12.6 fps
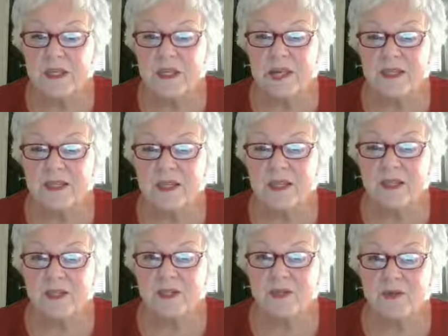at
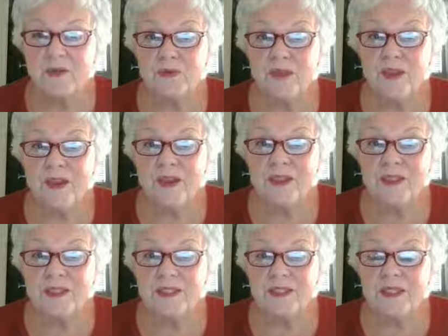
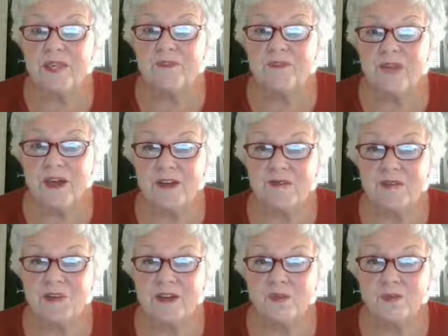
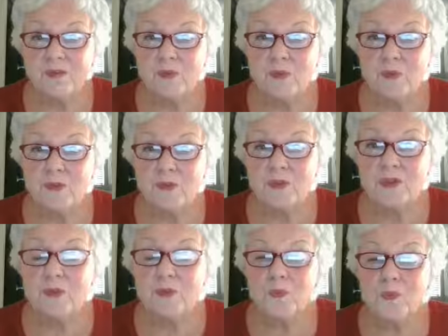
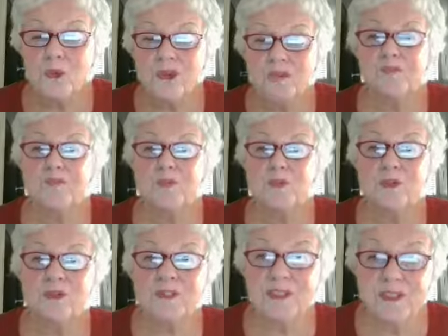
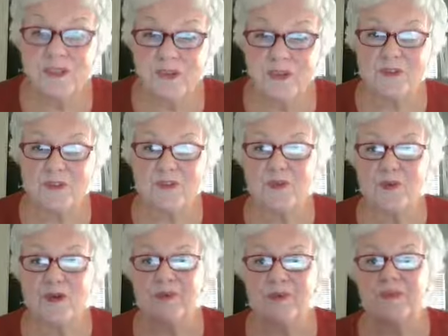
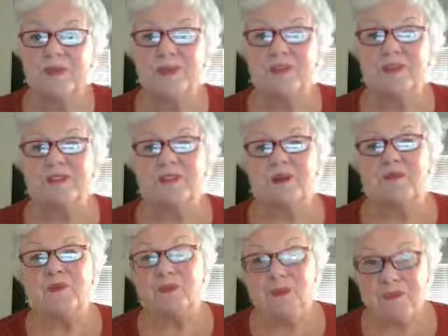909-514-1404. I'm
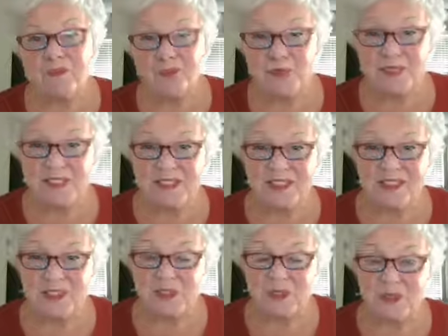looking forward to
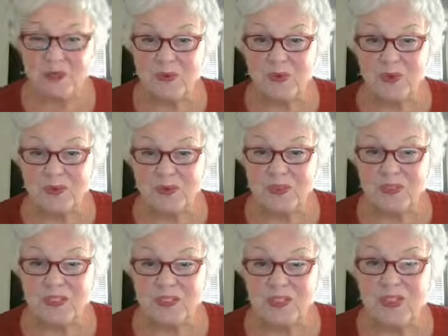seeing you on
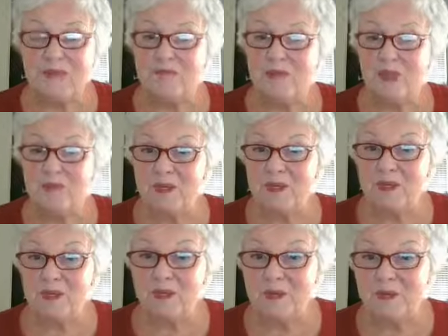Thursday and maybe
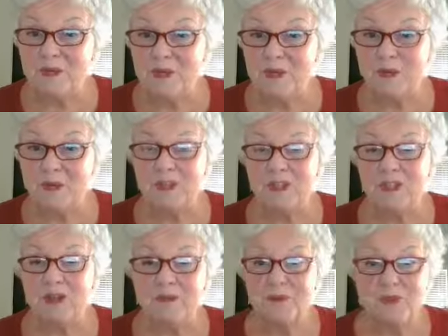at one of my
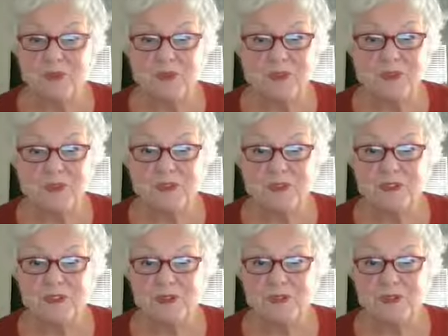workshops or
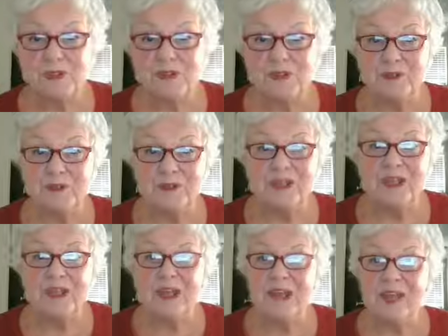support groups.
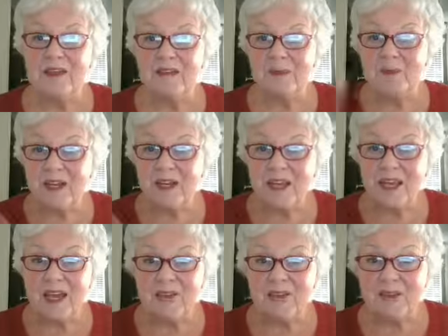Everybody
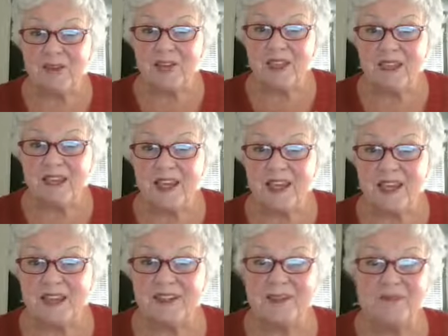have a great
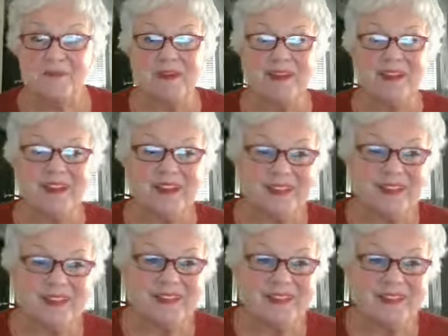day. Bye.